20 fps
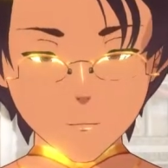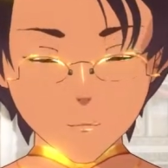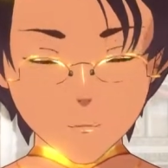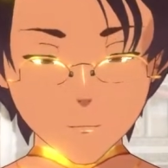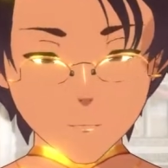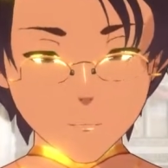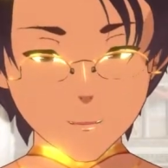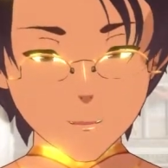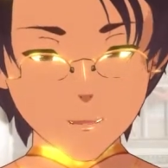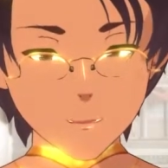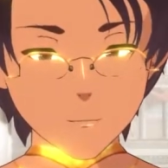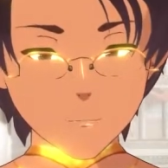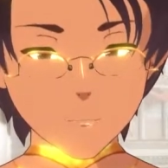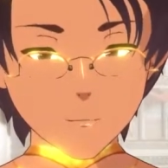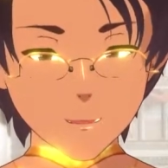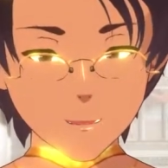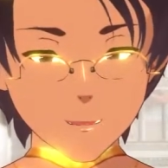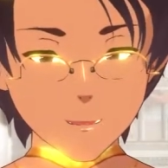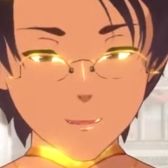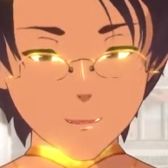The reason
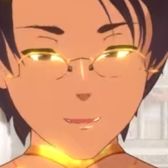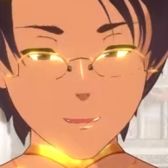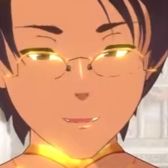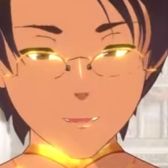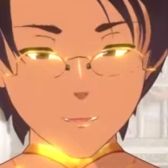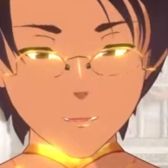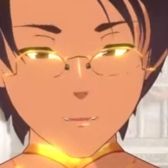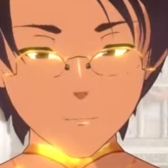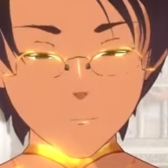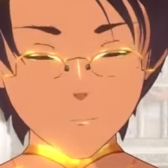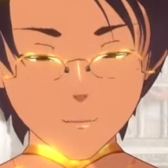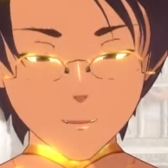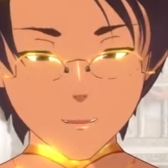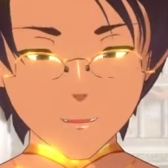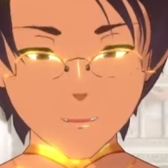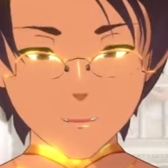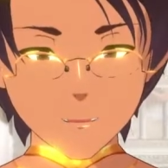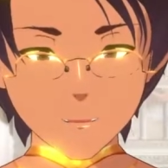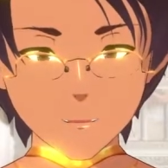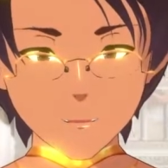why I say this is
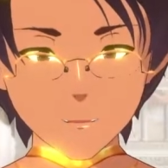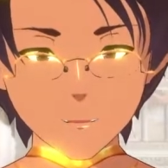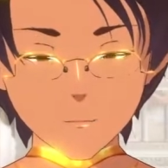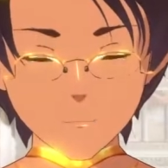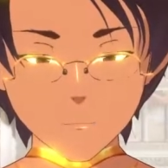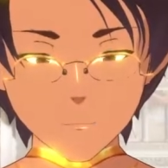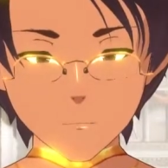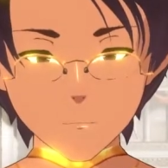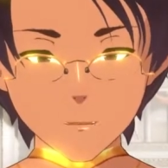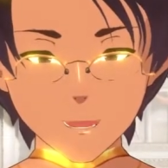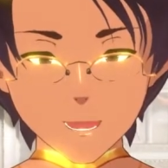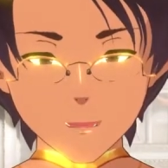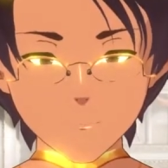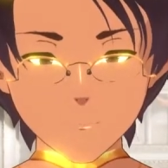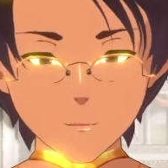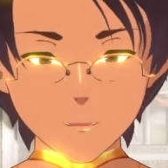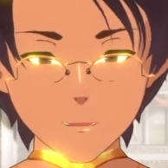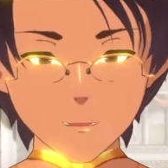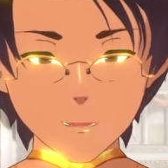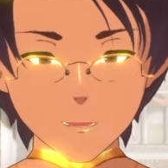because you don't have
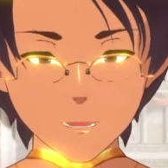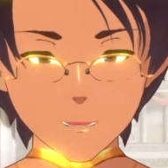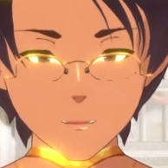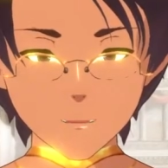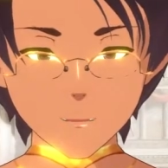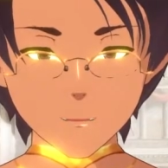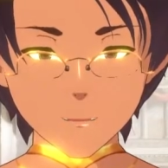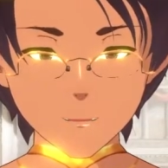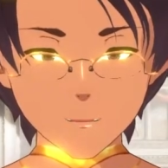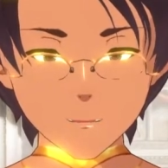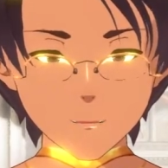any content.